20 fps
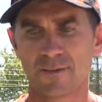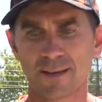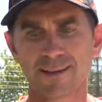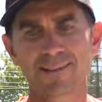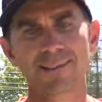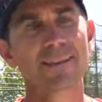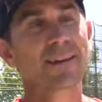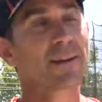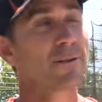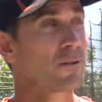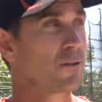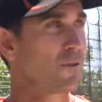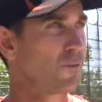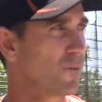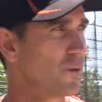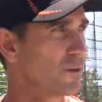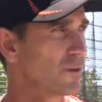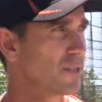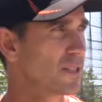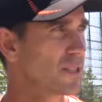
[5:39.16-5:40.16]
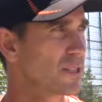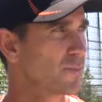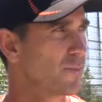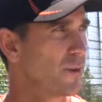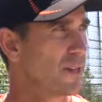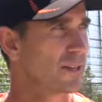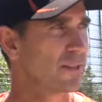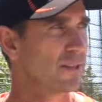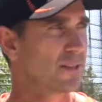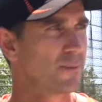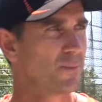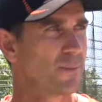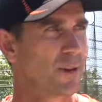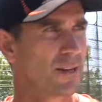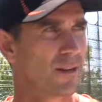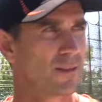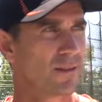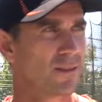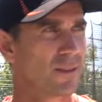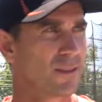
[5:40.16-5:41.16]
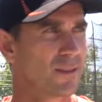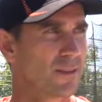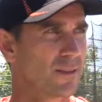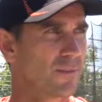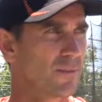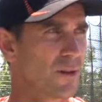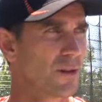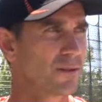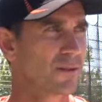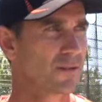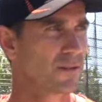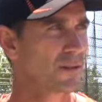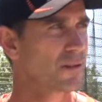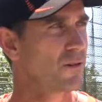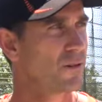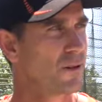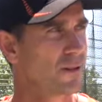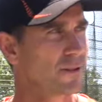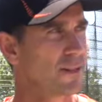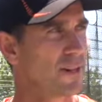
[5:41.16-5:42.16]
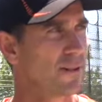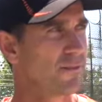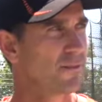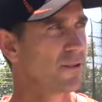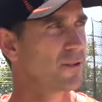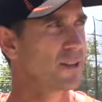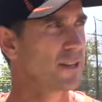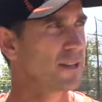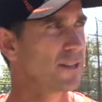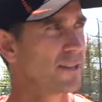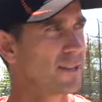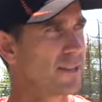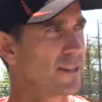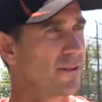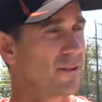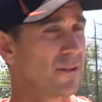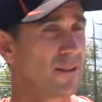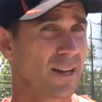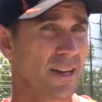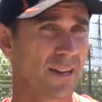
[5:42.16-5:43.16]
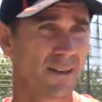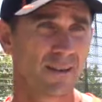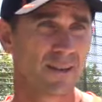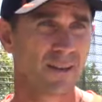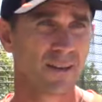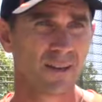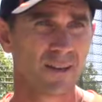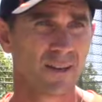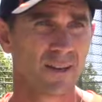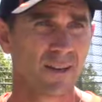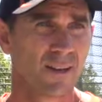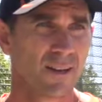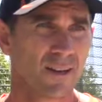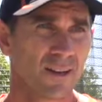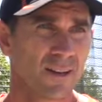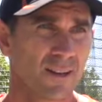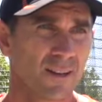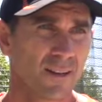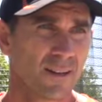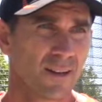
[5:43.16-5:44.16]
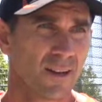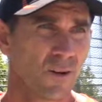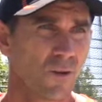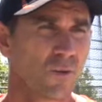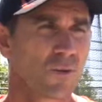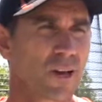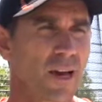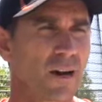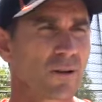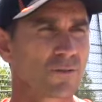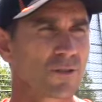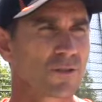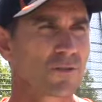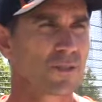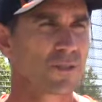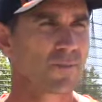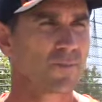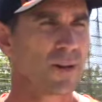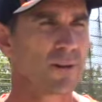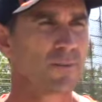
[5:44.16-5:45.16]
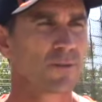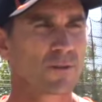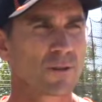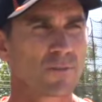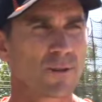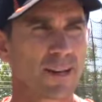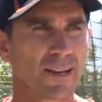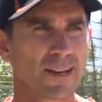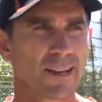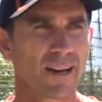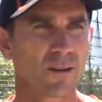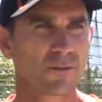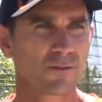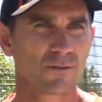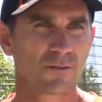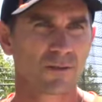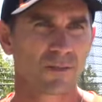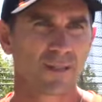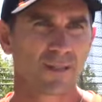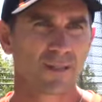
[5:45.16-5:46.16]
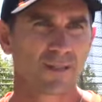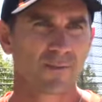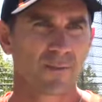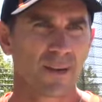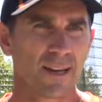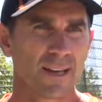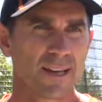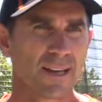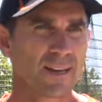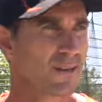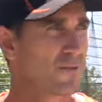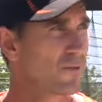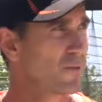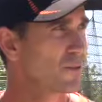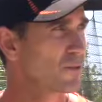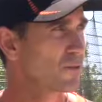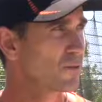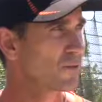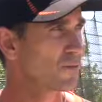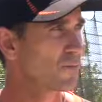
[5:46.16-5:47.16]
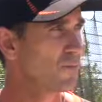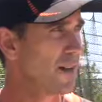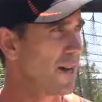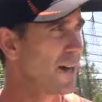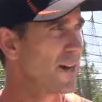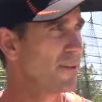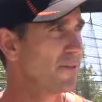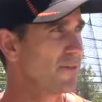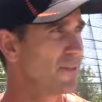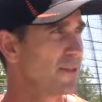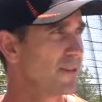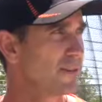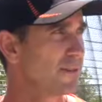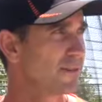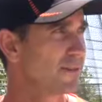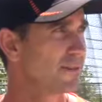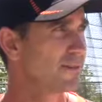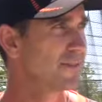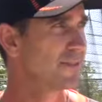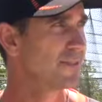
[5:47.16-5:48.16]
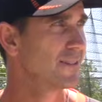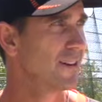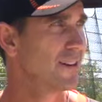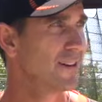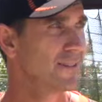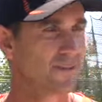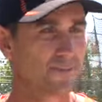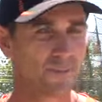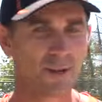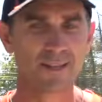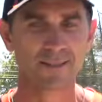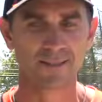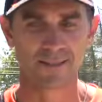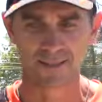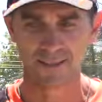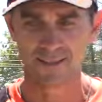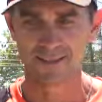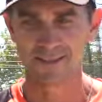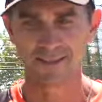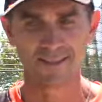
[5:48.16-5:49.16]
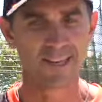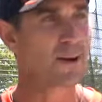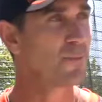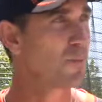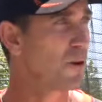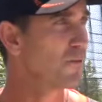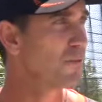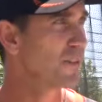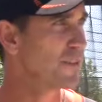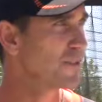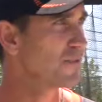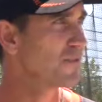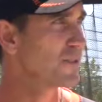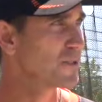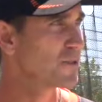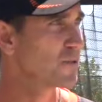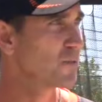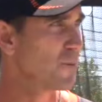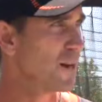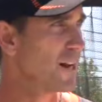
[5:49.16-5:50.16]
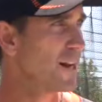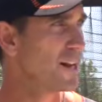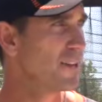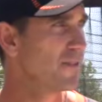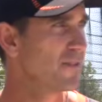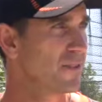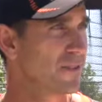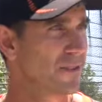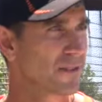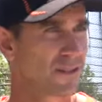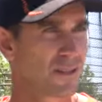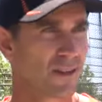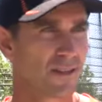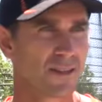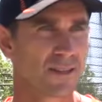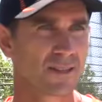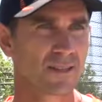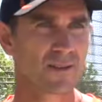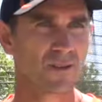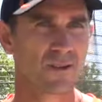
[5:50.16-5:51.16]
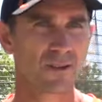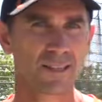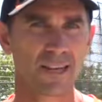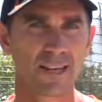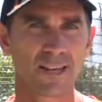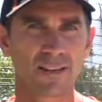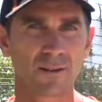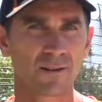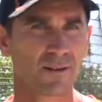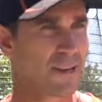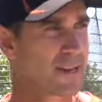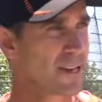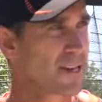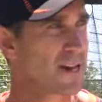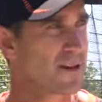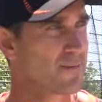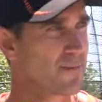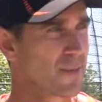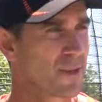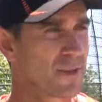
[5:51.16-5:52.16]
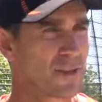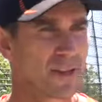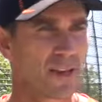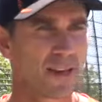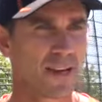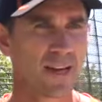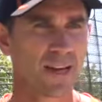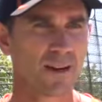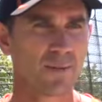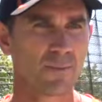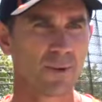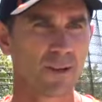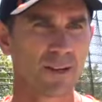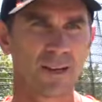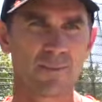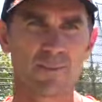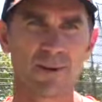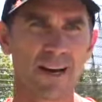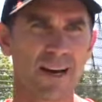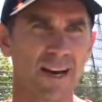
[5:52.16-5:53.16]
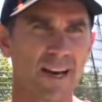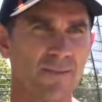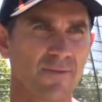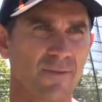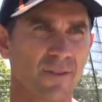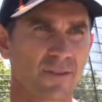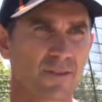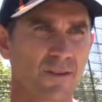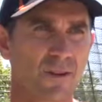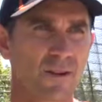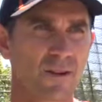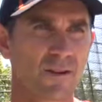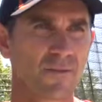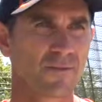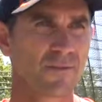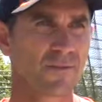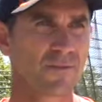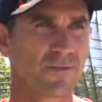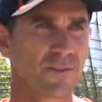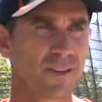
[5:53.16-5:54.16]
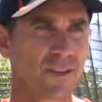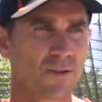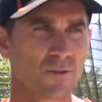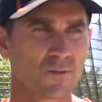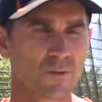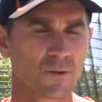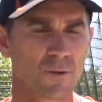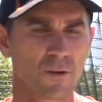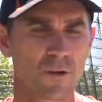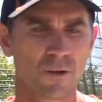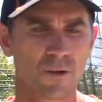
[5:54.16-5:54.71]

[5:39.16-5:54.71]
clearer of what's expected, but I think most of the guys are very clear, and you know, all culture is, people talk about culture, it's just about individual behaviour, you know, and it's basically in the sum of individual behaviours. So these guys had a little hiccup, but our behaviours on and off the field